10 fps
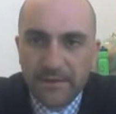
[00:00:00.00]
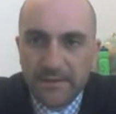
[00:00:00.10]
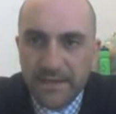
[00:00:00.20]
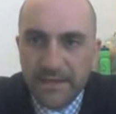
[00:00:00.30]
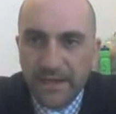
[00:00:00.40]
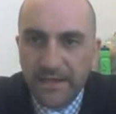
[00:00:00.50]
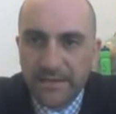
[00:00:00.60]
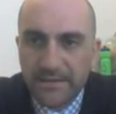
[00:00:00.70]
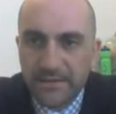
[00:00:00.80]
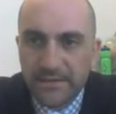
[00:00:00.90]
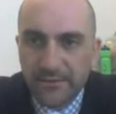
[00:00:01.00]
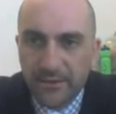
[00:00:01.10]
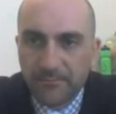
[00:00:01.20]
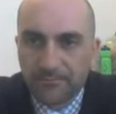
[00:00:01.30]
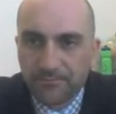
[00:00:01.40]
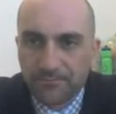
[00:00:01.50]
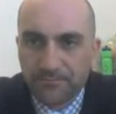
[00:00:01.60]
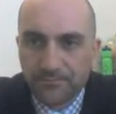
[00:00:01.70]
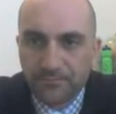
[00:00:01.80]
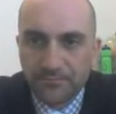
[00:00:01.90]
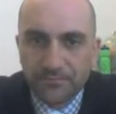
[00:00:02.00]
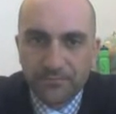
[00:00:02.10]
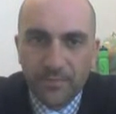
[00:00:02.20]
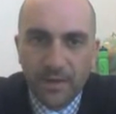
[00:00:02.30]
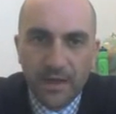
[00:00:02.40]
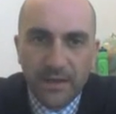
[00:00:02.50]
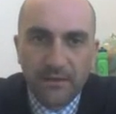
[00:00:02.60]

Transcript: set heads to 0. Okay.